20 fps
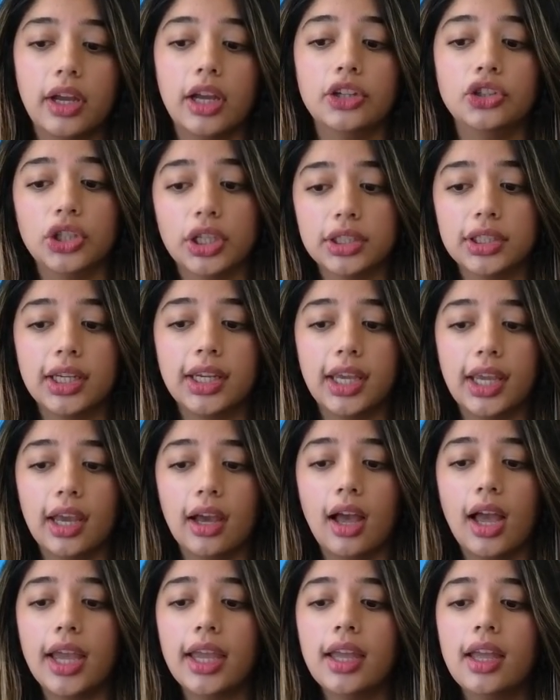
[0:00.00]
agentic
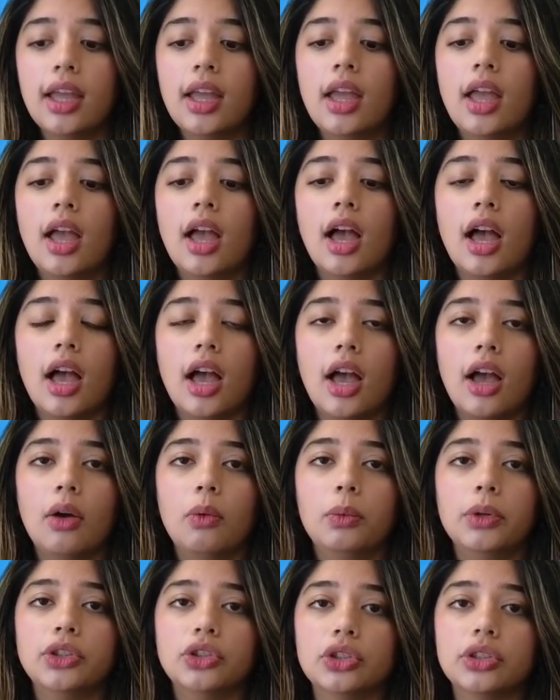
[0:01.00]
AI,
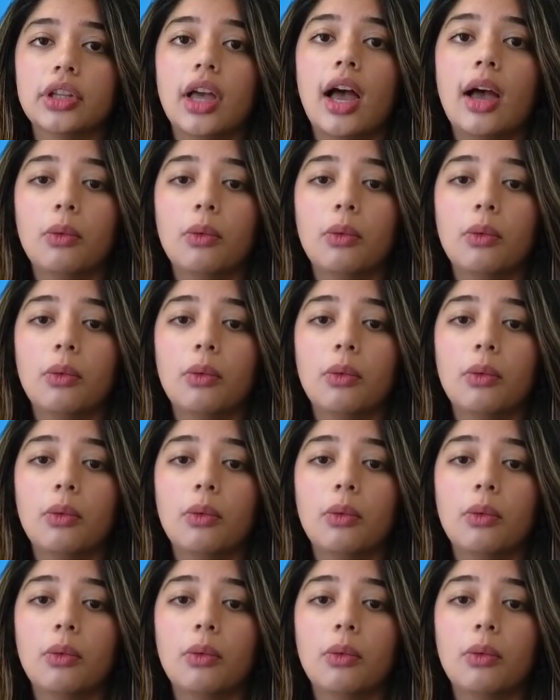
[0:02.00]
which is